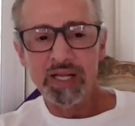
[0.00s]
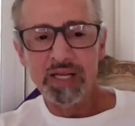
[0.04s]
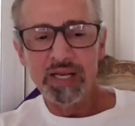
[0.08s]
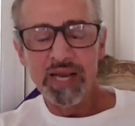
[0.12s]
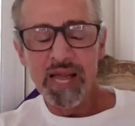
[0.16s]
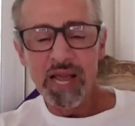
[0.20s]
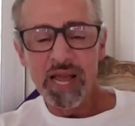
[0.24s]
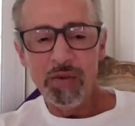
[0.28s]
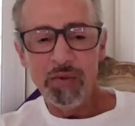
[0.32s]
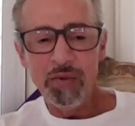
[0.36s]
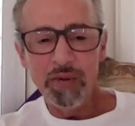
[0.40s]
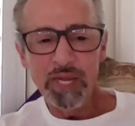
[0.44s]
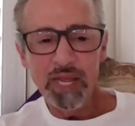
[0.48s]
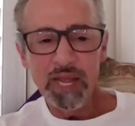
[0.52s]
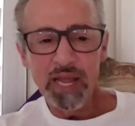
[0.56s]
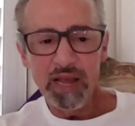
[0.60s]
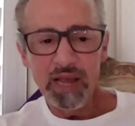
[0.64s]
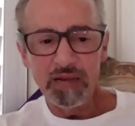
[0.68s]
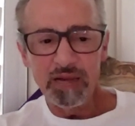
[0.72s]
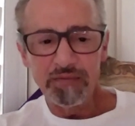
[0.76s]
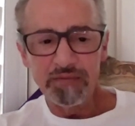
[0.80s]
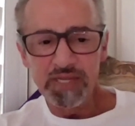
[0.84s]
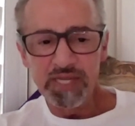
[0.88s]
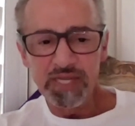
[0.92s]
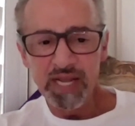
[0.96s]
Now we
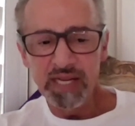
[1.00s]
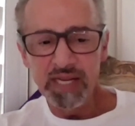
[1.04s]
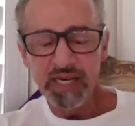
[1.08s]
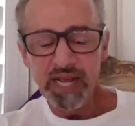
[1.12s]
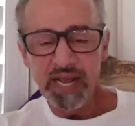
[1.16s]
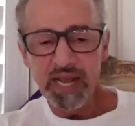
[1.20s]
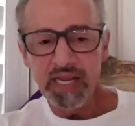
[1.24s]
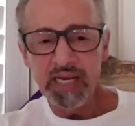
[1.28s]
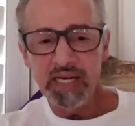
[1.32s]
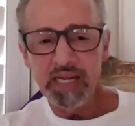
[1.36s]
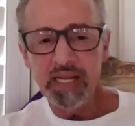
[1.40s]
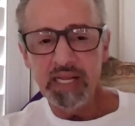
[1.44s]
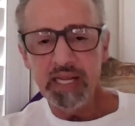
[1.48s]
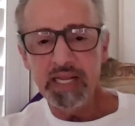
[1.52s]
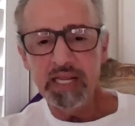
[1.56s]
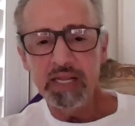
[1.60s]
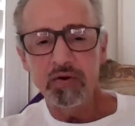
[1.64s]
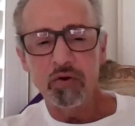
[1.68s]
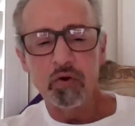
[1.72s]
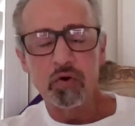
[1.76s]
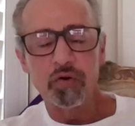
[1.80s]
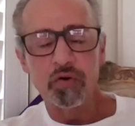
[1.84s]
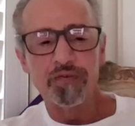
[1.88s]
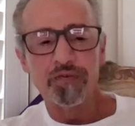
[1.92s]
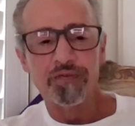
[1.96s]
have
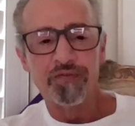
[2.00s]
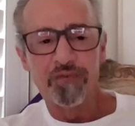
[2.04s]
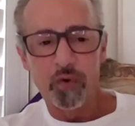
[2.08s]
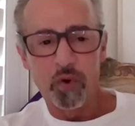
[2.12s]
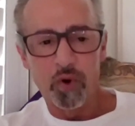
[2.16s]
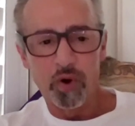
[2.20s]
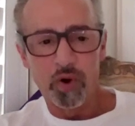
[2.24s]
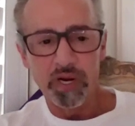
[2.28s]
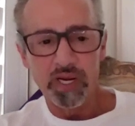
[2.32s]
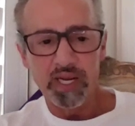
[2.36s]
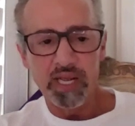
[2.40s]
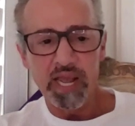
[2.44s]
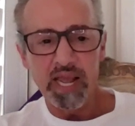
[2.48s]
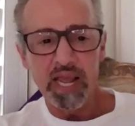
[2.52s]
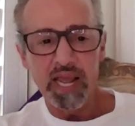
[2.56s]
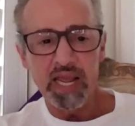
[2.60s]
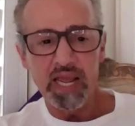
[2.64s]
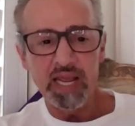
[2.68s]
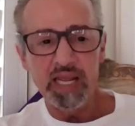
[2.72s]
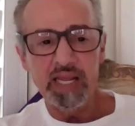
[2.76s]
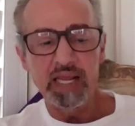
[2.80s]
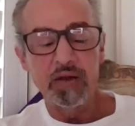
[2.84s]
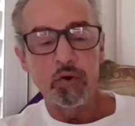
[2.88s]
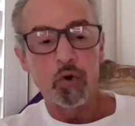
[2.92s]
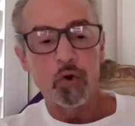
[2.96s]
1080 or
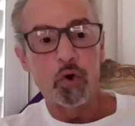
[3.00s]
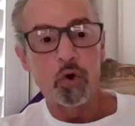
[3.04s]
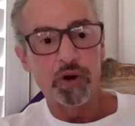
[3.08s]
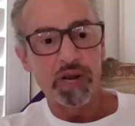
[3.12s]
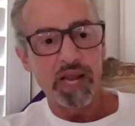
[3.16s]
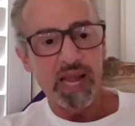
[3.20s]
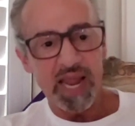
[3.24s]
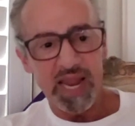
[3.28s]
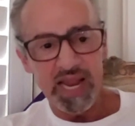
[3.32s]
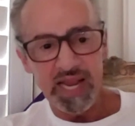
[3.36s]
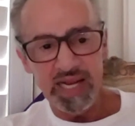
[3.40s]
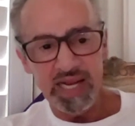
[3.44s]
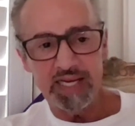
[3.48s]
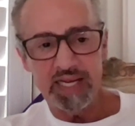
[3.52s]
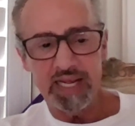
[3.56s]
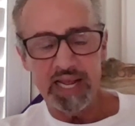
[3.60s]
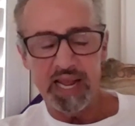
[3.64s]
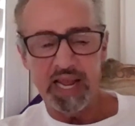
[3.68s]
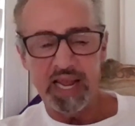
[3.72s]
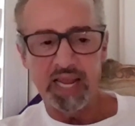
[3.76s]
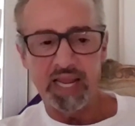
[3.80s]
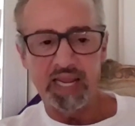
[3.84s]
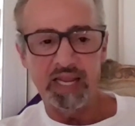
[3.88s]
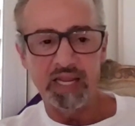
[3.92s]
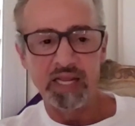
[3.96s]
4K or
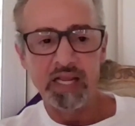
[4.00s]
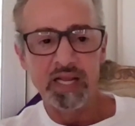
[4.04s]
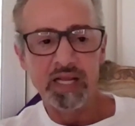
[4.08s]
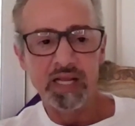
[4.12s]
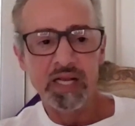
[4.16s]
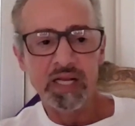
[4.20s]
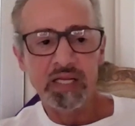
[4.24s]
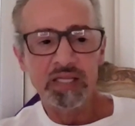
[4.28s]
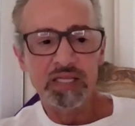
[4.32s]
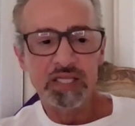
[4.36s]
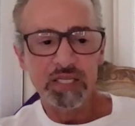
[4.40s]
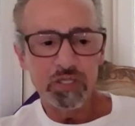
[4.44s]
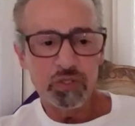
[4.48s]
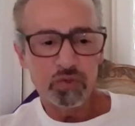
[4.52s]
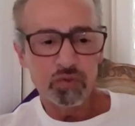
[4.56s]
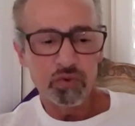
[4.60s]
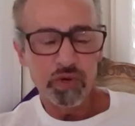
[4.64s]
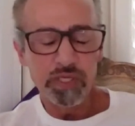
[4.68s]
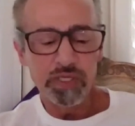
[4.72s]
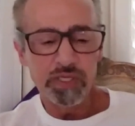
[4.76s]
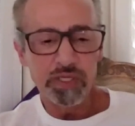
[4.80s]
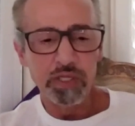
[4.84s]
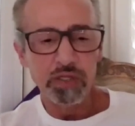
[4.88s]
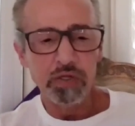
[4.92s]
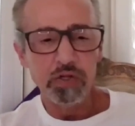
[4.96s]
8K. This
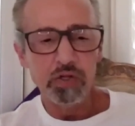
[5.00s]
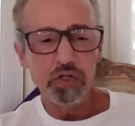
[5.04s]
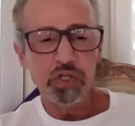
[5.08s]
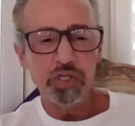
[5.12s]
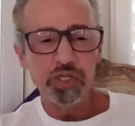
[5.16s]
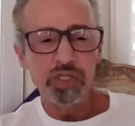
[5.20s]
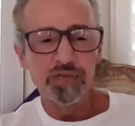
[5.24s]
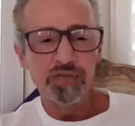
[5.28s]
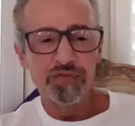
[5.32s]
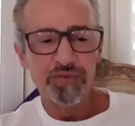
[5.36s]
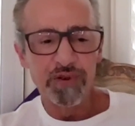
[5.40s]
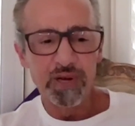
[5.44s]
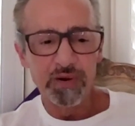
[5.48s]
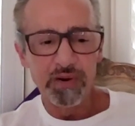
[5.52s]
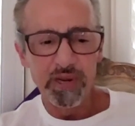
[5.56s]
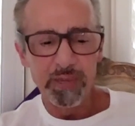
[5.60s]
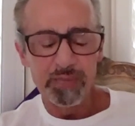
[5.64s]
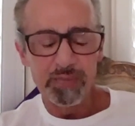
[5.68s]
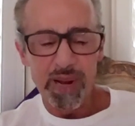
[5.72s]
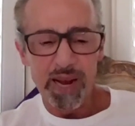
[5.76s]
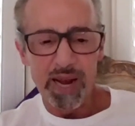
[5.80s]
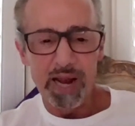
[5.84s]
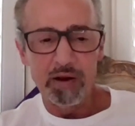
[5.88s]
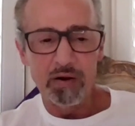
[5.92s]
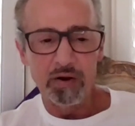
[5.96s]
resolution is very
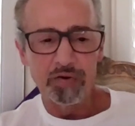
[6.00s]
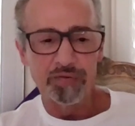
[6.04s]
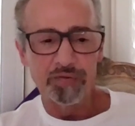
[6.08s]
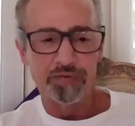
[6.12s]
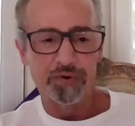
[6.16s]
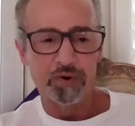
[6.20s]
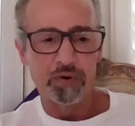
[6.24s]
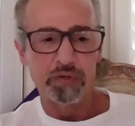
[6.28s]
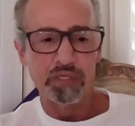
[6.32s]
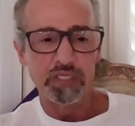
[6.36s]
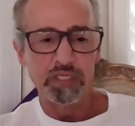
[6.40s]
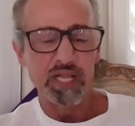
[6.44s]
powerful.